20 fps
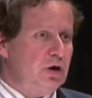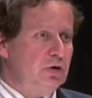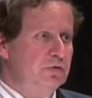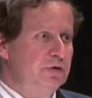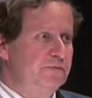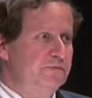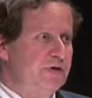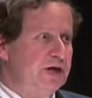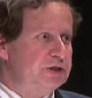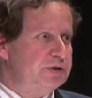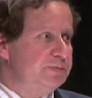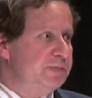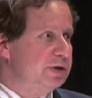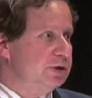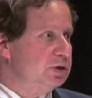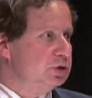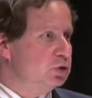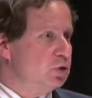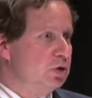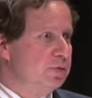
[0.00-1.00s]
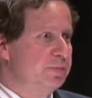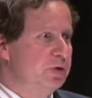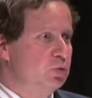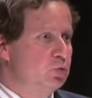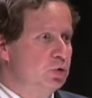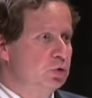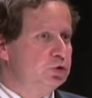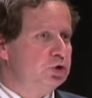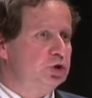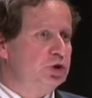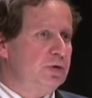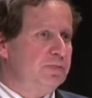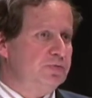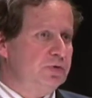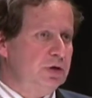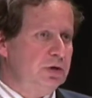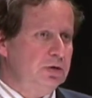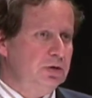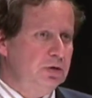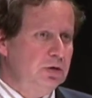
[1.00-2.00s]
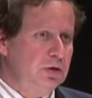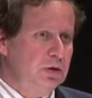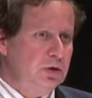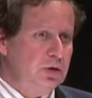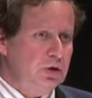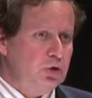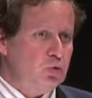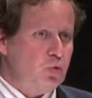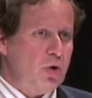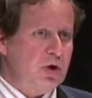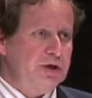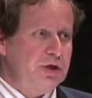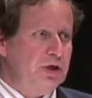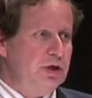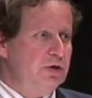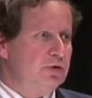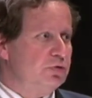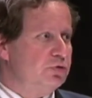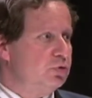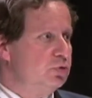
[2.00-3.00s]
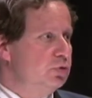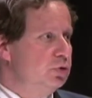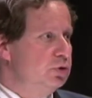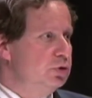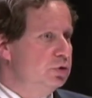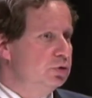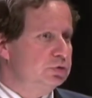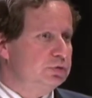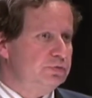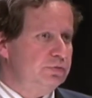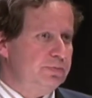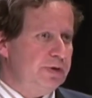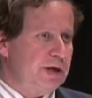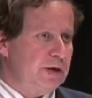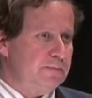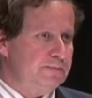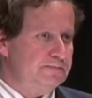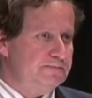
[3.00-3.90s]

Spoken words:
investment is going to be worth something 20 to 30 years from now.